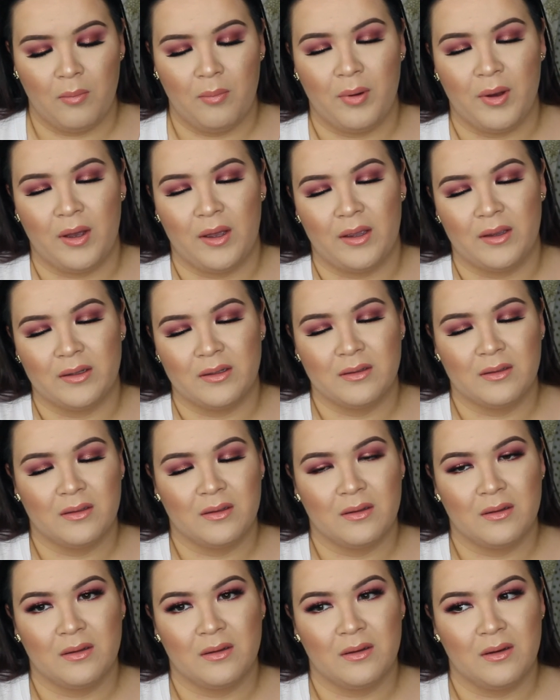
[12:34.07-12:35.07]
But
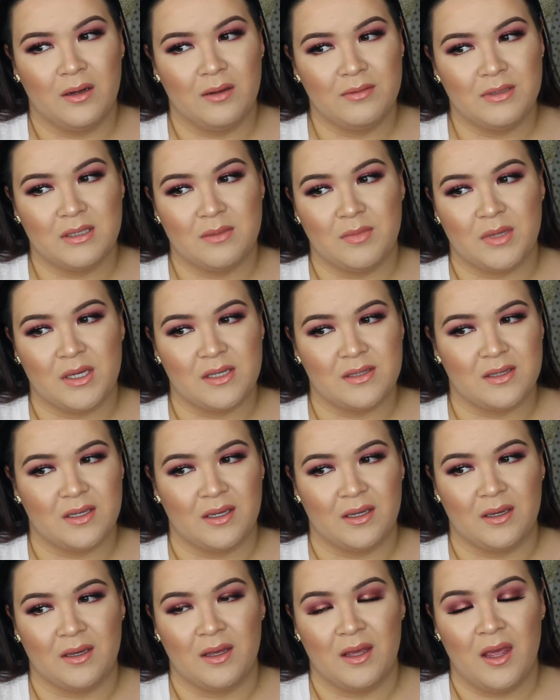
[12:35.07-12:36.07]
it was
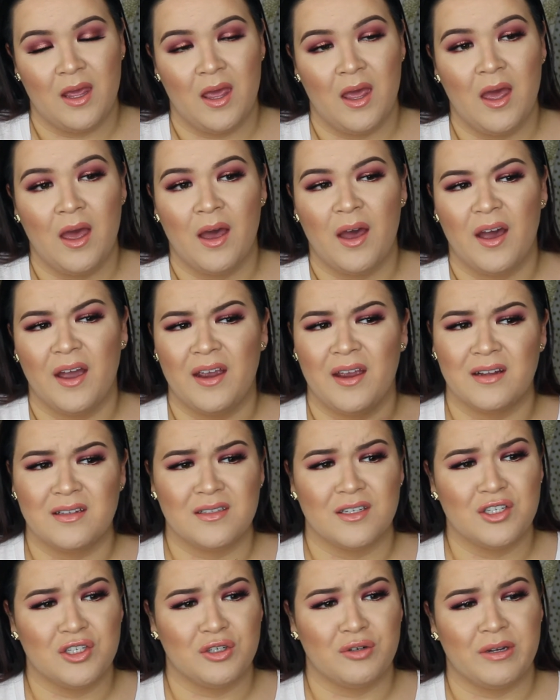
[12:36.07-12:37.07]
amazing. I had
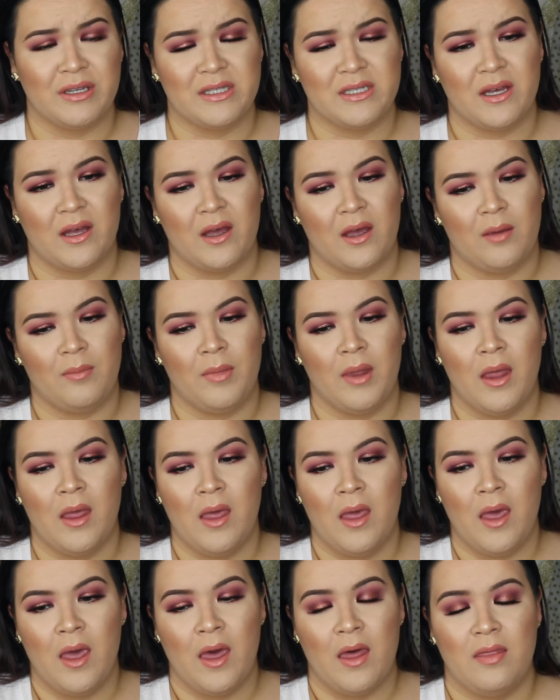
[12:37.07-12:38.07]
such a great time.
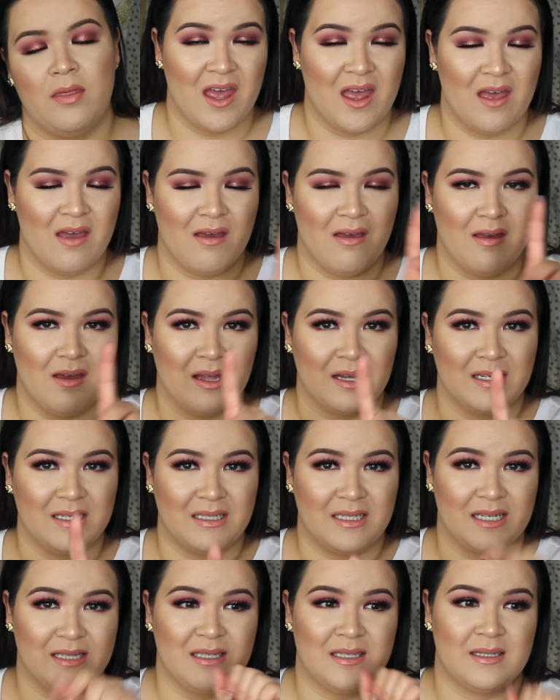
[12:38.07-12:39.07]

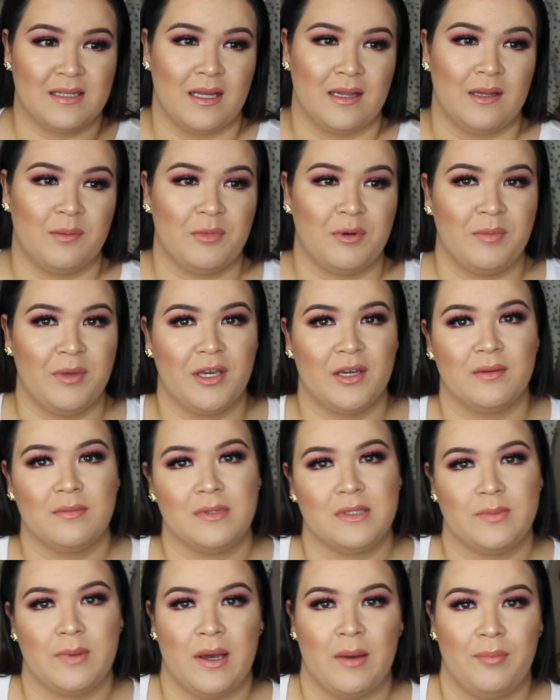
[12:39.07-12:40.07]
Desi said that my makeup
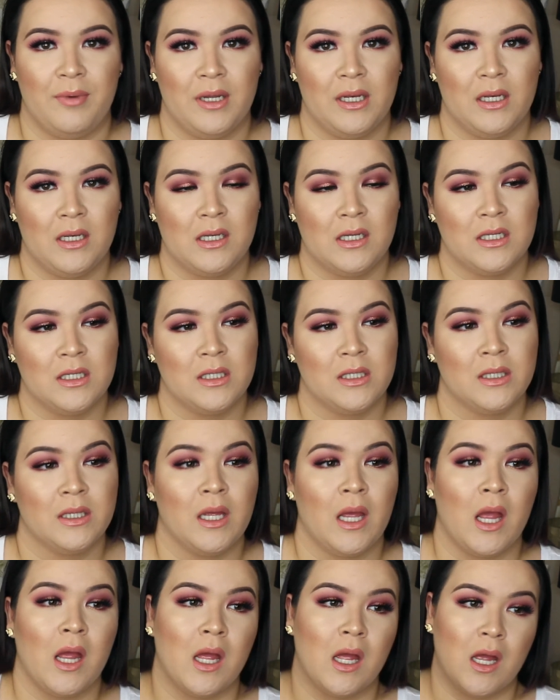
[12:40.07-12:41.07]
was popping,
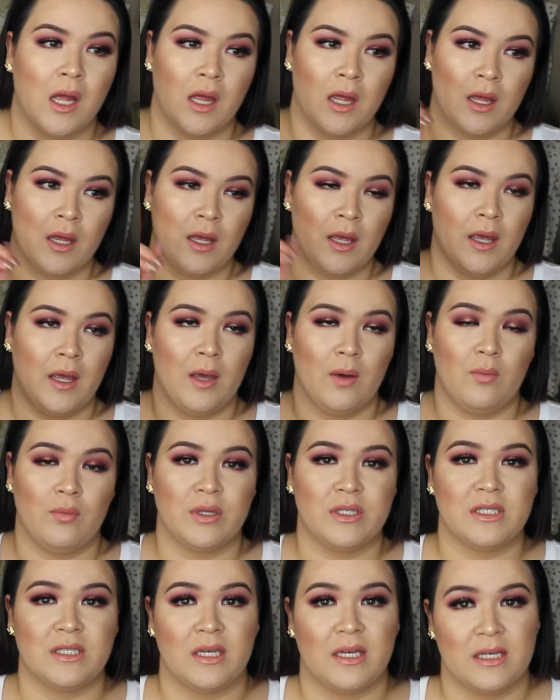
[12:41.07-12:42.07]

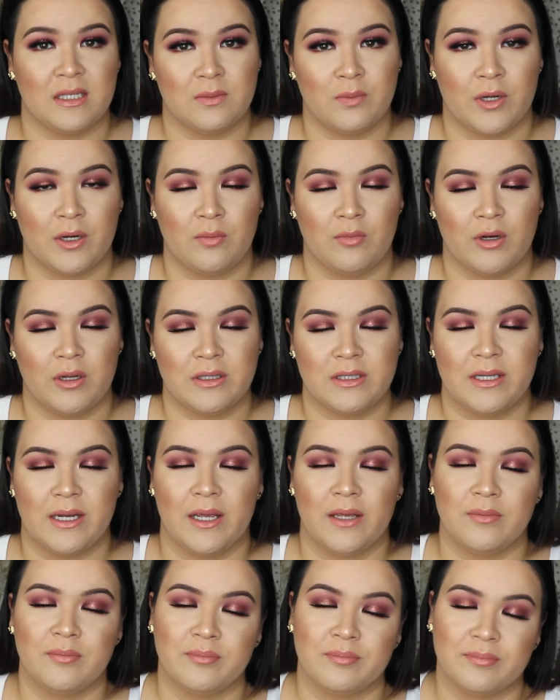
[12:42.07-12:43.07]
which is what I'm wearing
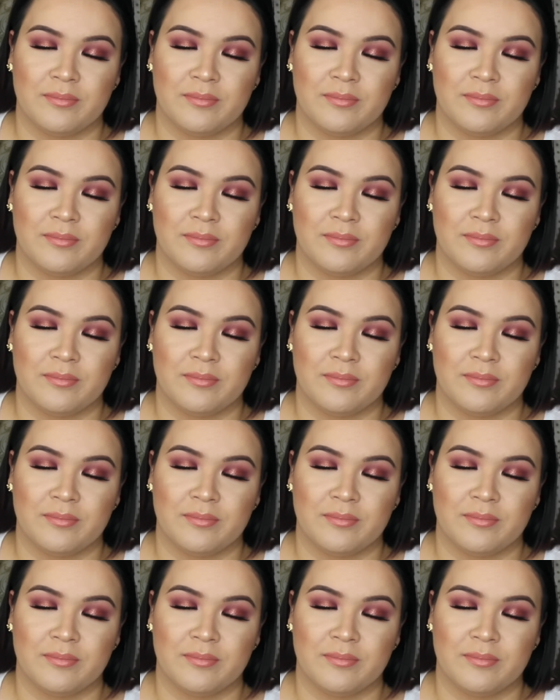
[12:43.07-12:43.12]
today.